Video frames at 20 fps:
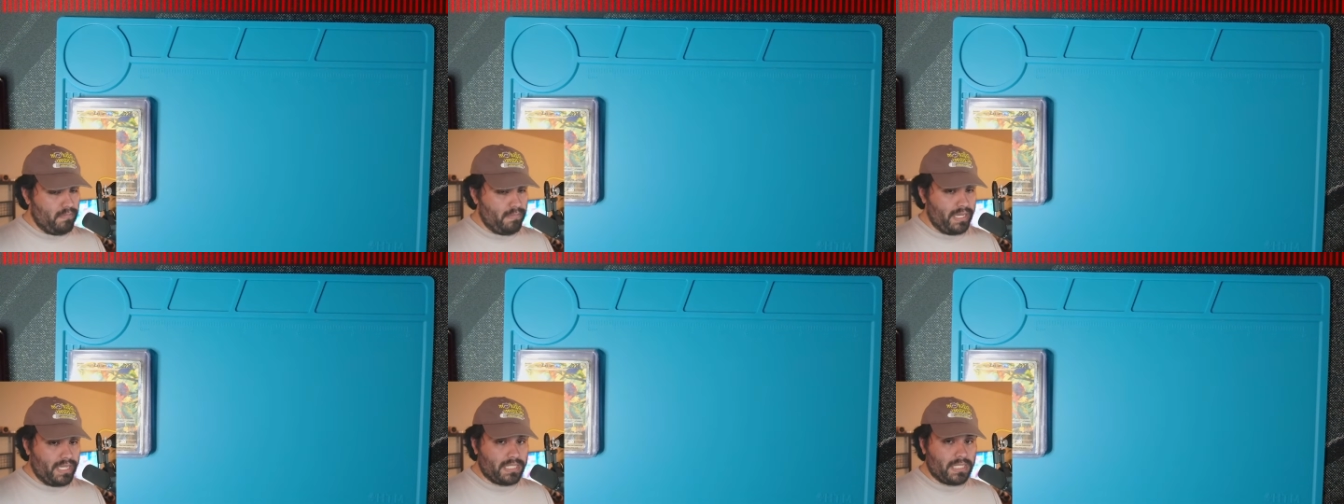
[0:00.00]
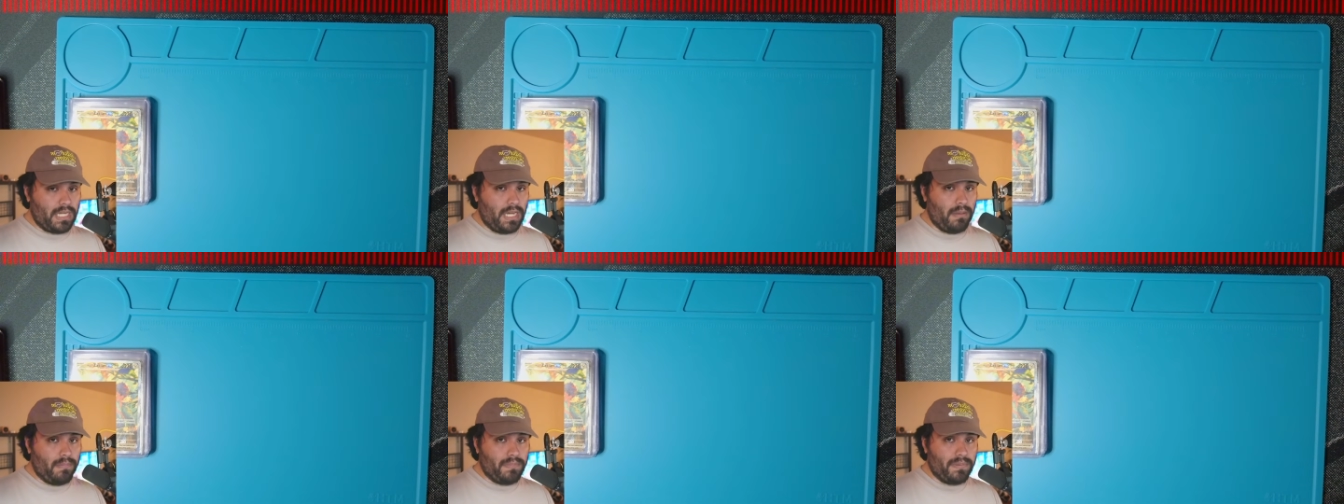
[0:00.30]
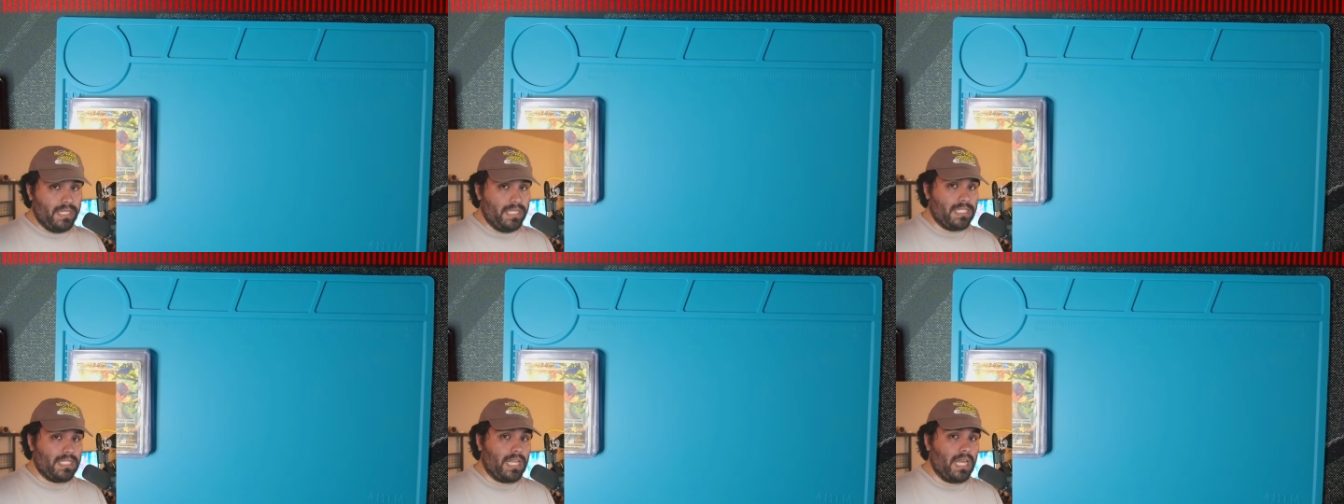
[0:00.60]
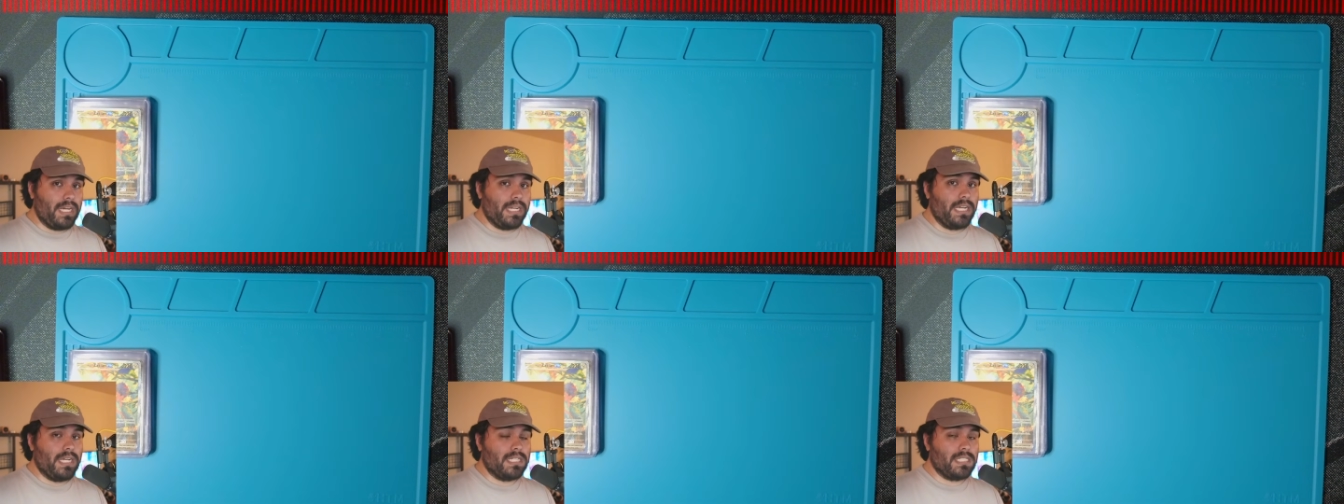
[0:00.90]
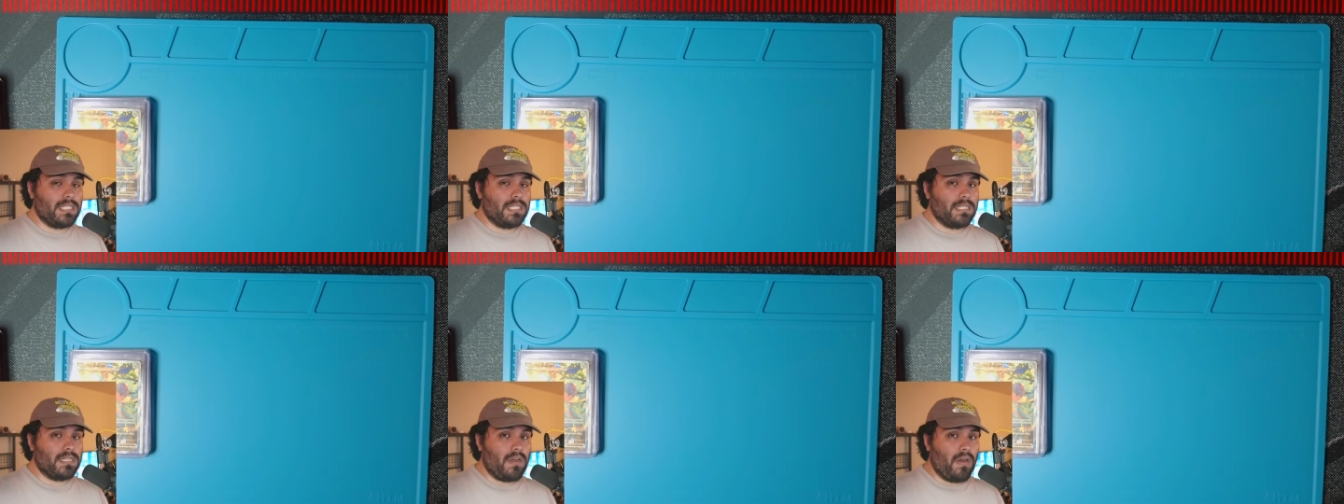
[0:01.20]
picked up this
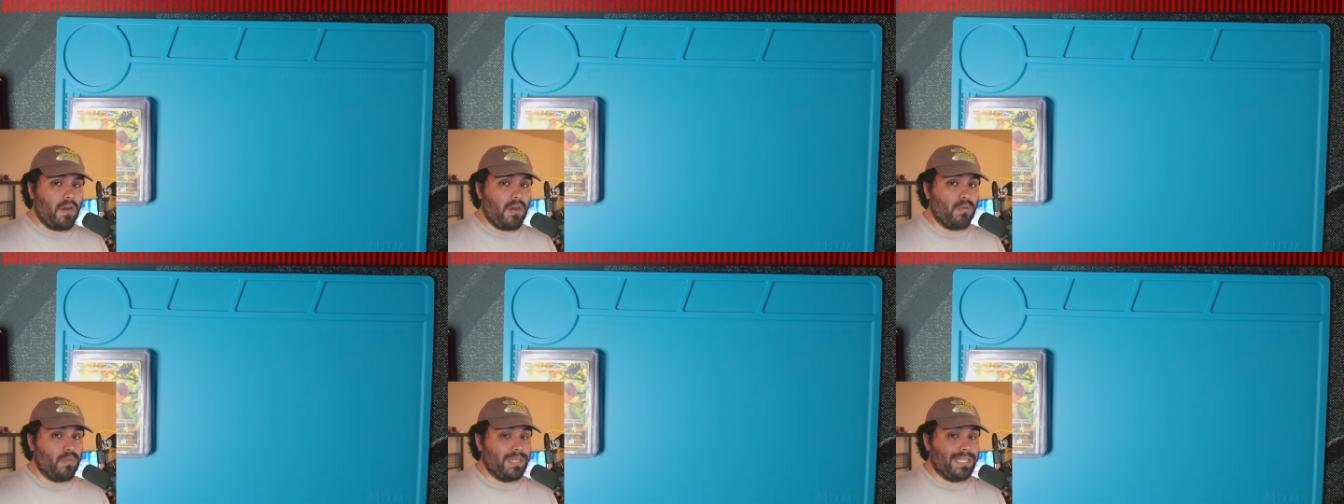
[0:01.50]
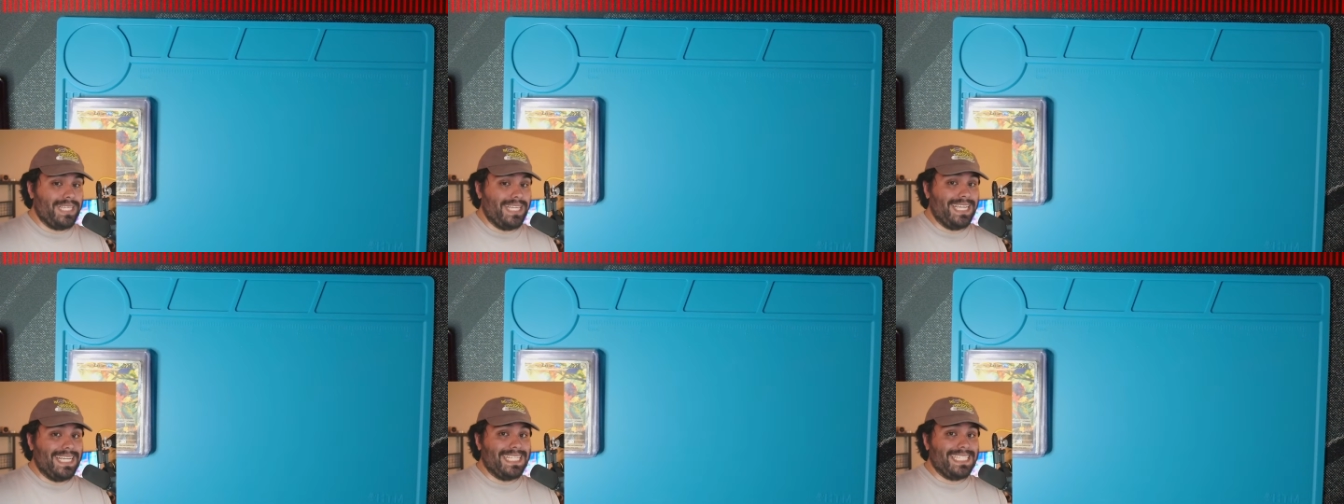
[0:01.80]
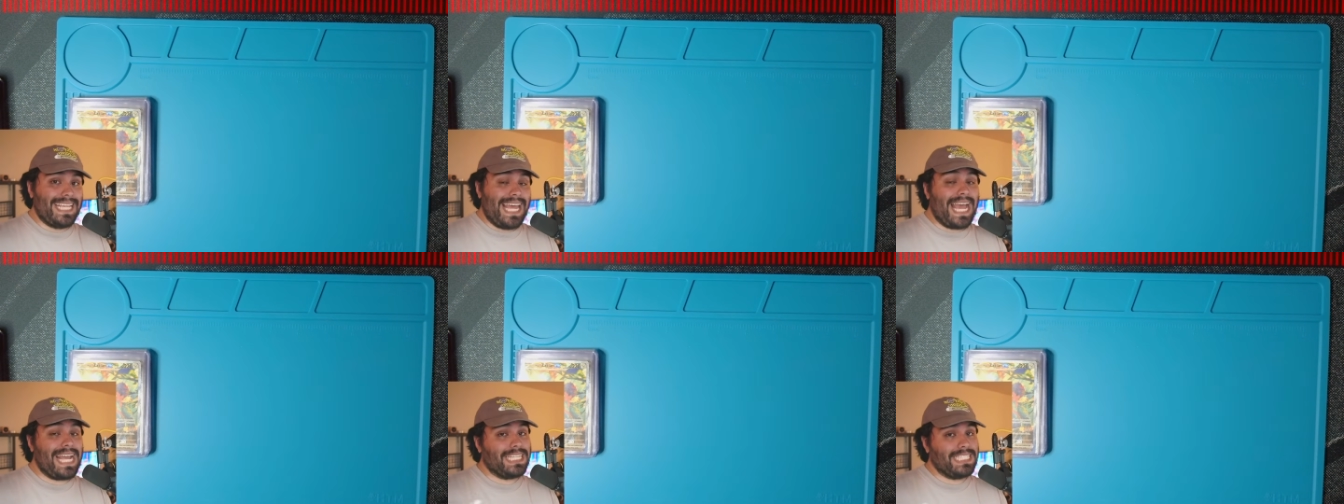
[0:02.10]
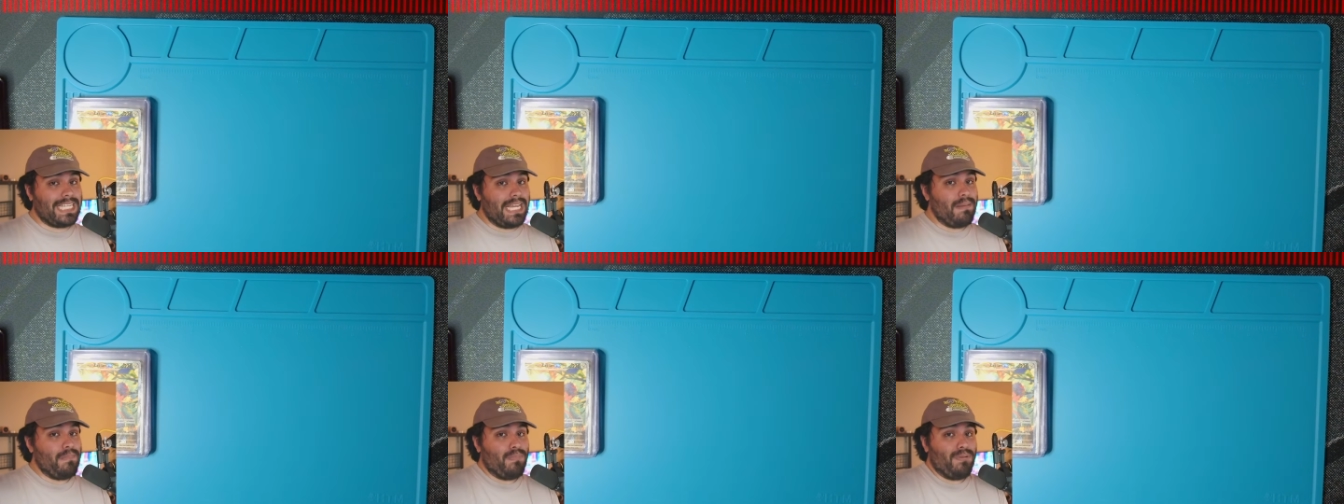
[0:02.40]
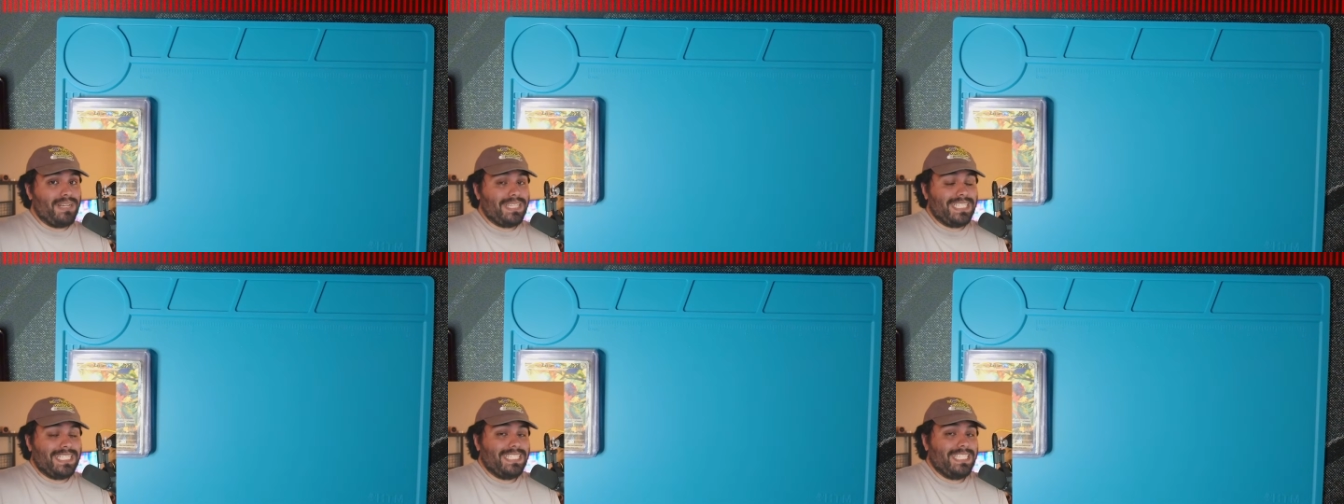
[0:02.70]
Latias card with the exact same
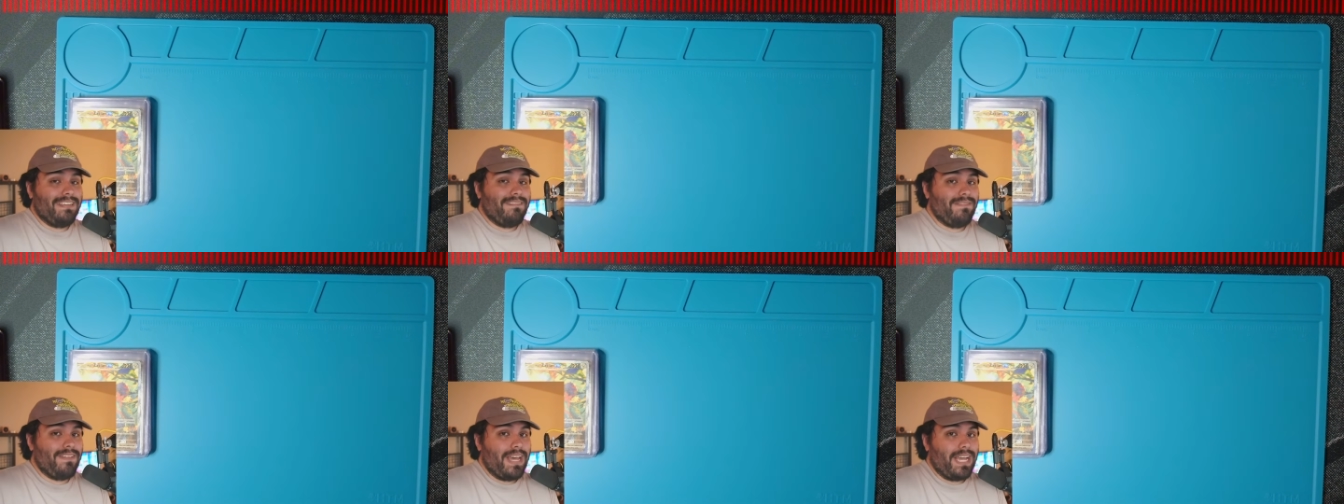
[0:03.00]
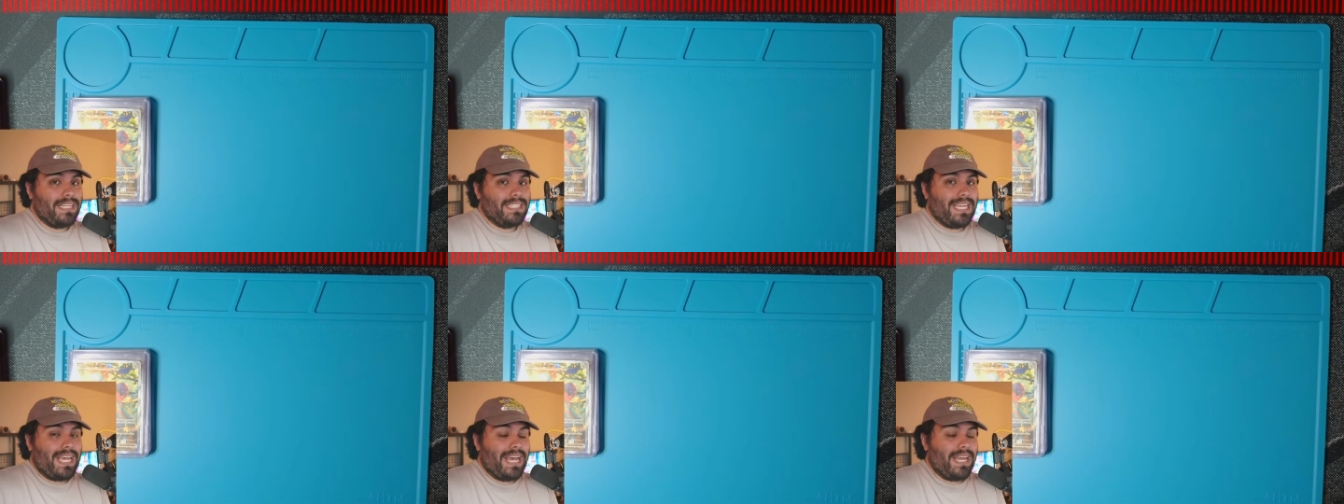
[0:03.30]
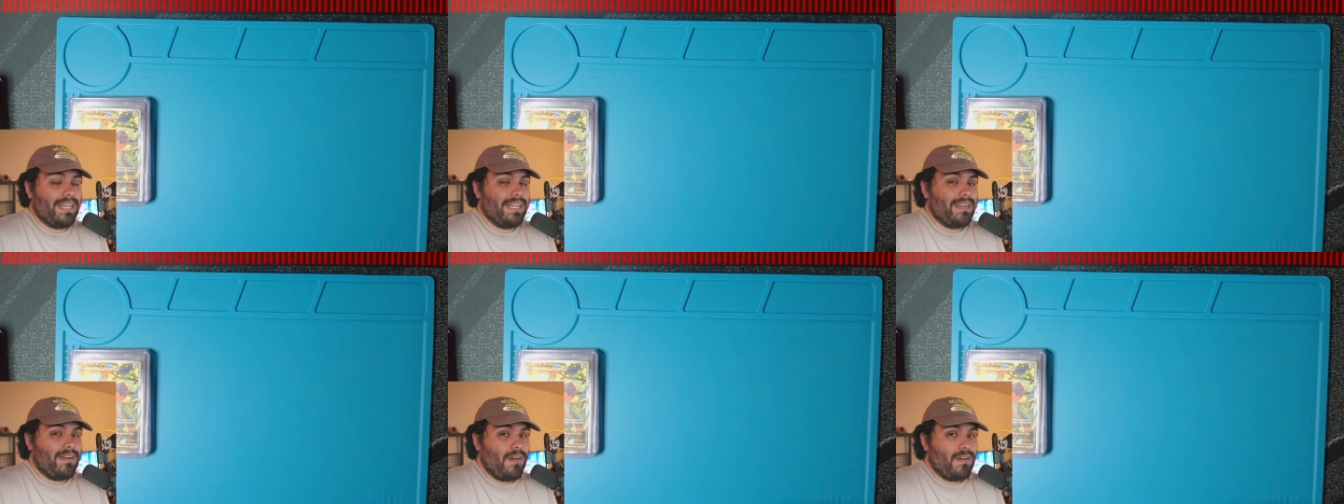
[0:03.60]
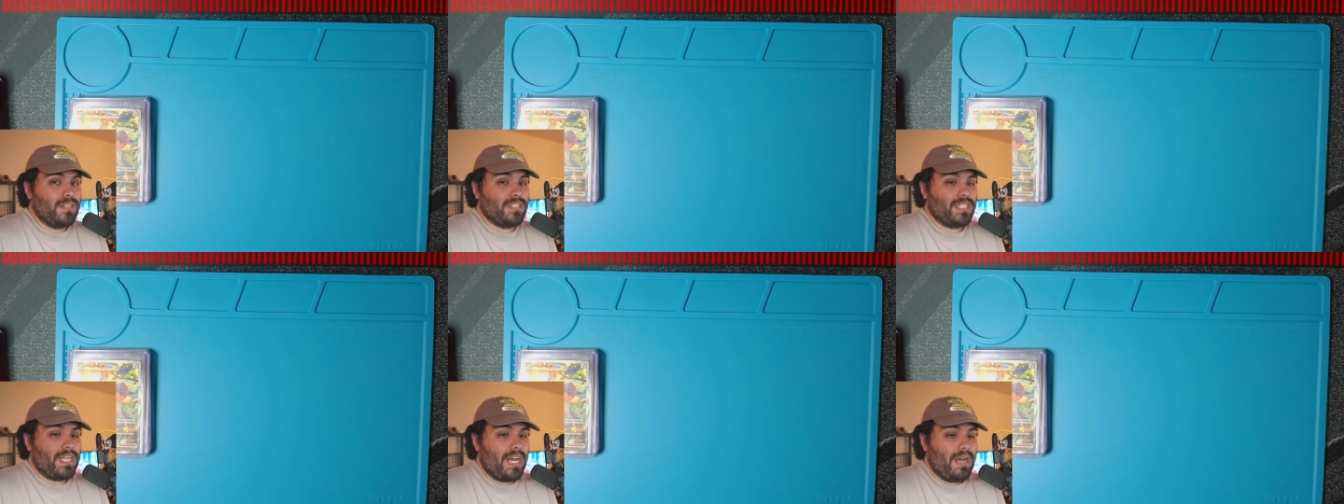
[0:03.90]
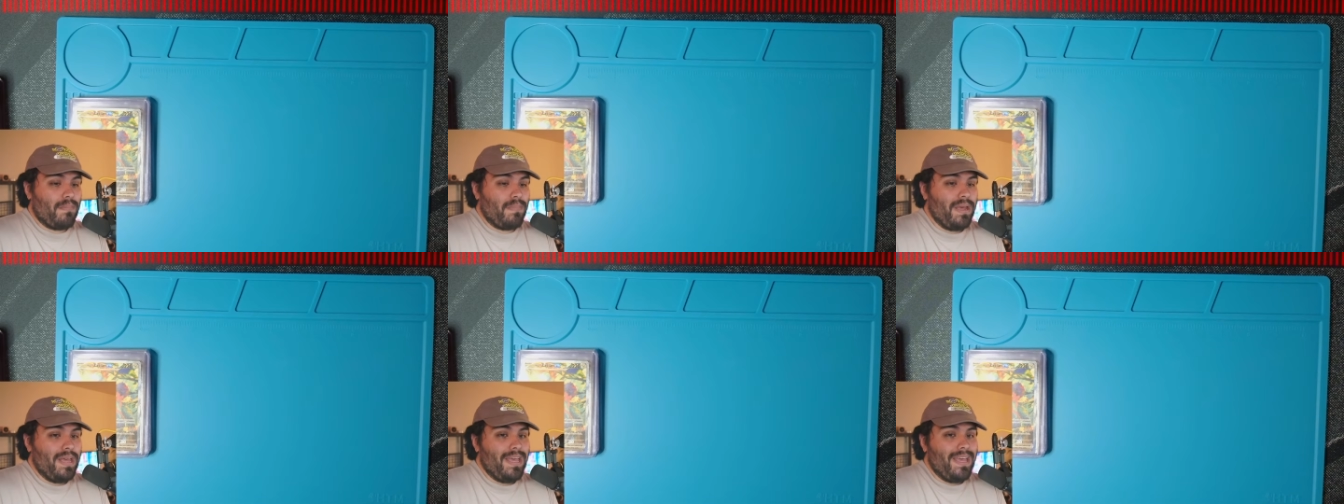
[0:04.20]
printing defect at a card
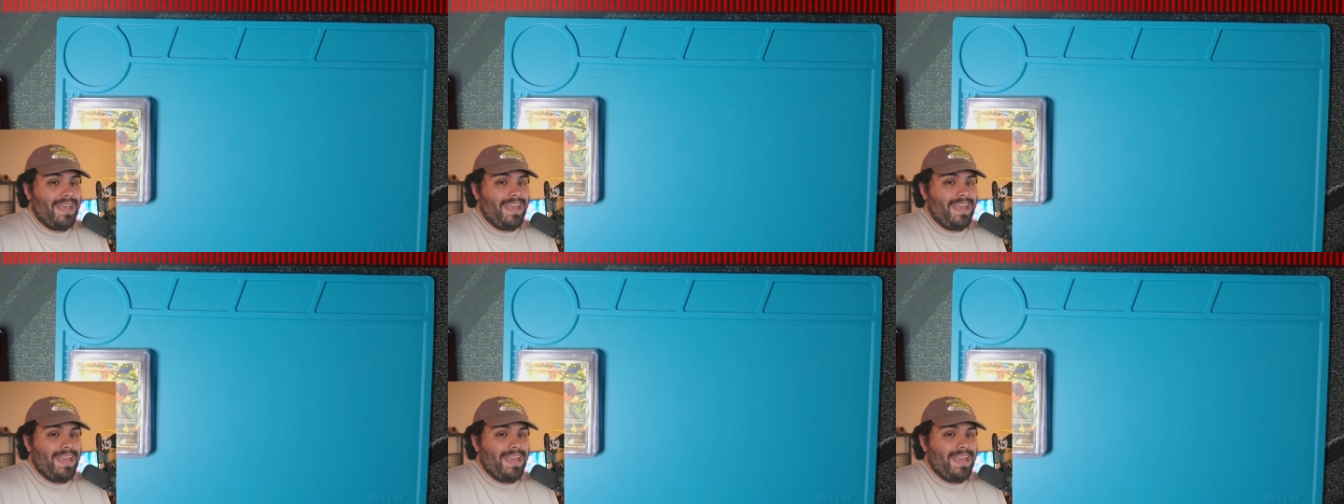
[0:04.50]
shop,